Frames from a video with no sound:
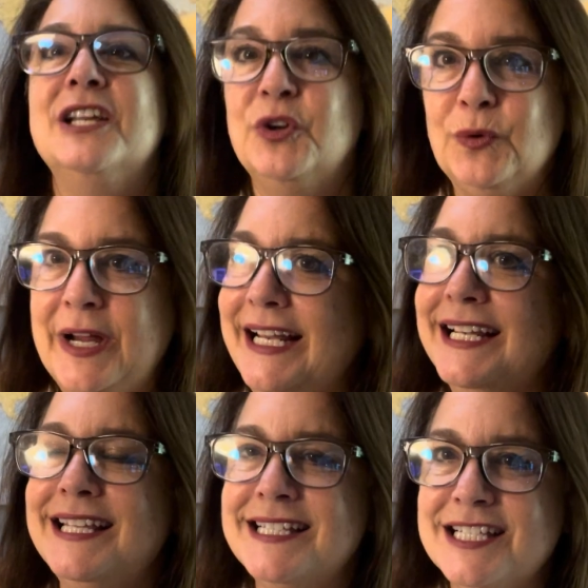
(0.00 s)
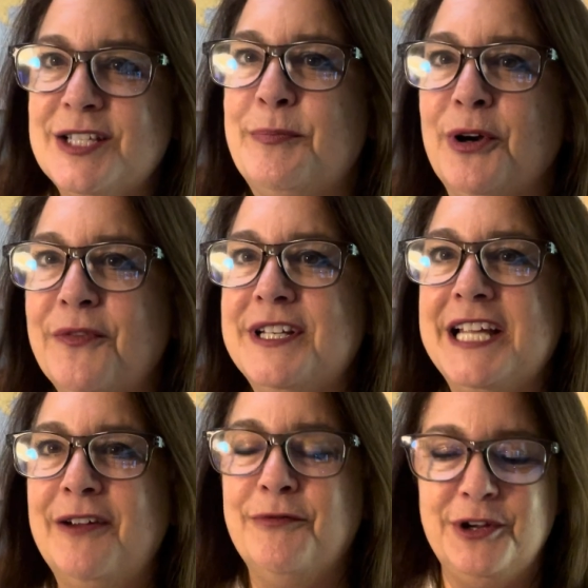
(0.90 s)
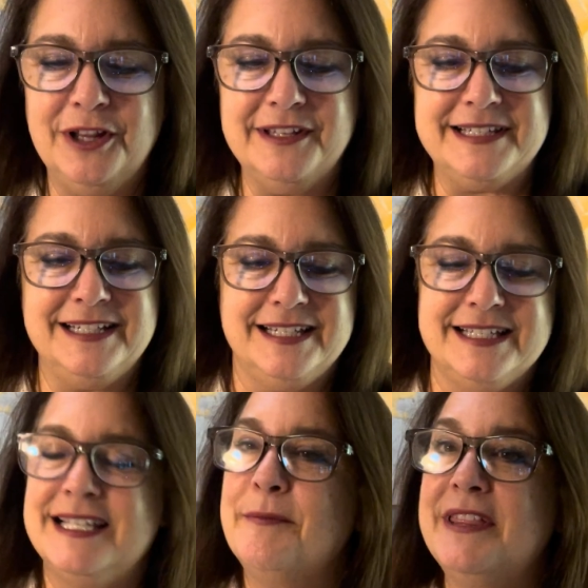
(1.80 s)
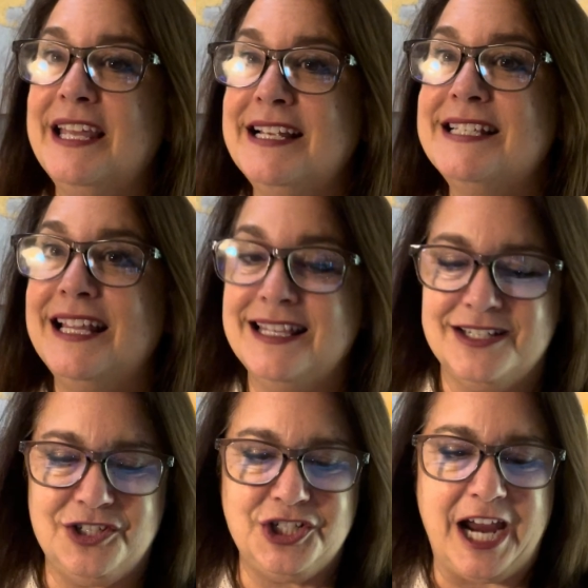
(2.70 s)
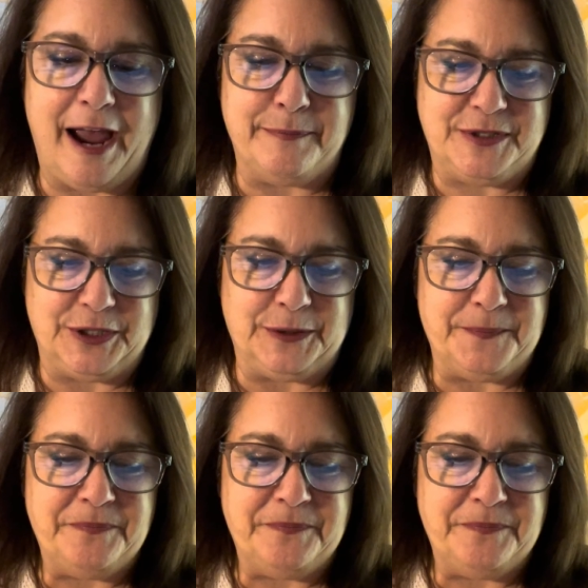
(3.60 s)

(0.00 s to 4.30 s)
Great. This is a perfect time for you to listen to some of the things in this chapter.